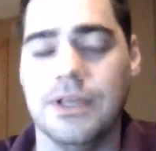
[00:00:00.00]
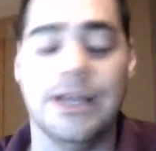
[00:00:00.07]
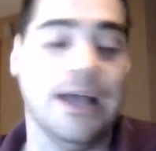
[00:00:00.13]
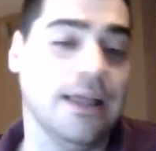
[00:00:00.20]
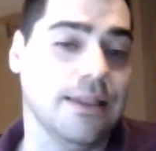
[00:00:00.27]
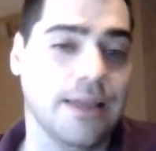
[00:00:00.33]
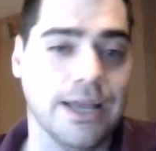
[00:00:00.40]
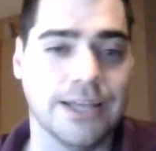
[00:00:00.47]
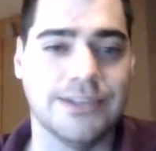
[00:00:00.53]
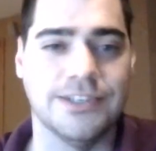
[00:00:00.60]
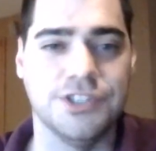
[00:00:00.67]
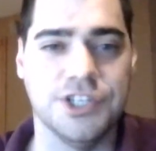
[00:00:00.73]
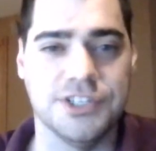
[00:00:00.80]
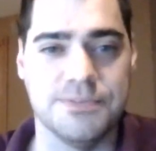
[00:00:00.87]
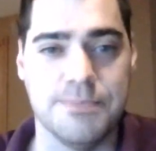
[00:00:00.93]
like to
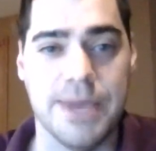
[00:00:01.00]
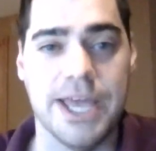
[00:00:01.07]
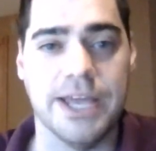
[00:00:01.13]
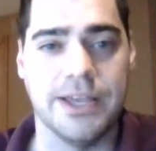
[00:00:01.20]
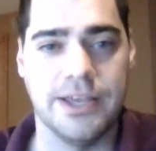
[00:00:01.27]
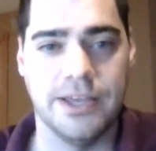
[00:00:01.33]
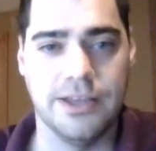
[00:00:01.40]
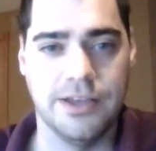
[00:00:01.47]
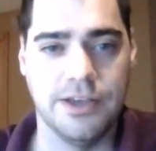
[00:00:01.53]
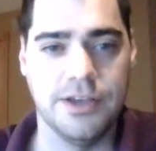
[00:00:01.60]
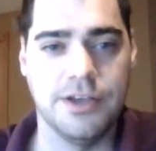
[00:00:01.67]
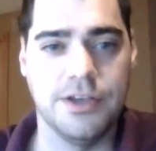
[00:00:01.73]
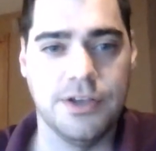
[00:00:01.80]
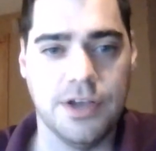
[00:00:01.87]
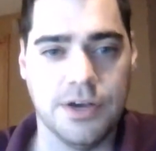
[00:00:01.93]
just make
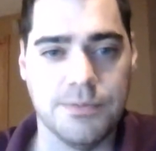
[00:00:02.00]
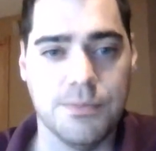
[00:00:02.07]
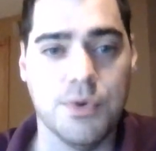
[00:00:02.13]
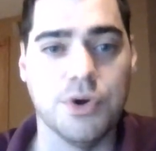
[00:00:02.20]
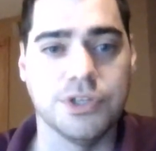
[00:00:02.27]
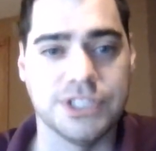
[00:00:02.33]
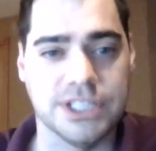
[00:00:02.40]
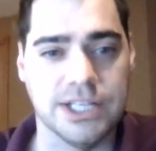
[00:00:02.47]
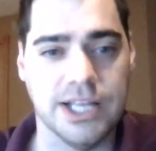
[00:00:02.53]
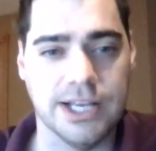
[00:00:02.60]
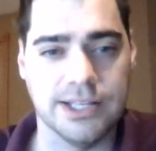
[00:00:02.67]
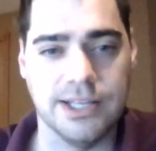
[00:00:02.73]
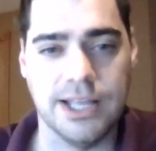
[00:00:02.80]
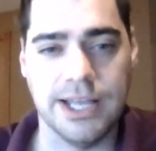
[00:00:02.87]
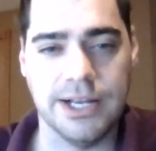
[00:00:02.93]
more
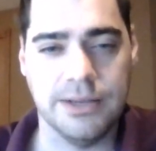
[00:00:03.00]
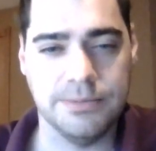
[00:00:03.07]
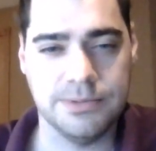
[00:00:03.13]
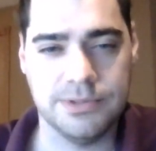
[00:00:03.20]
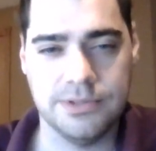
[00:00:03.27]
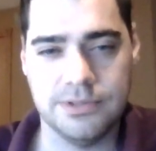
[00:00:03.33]
select lineups.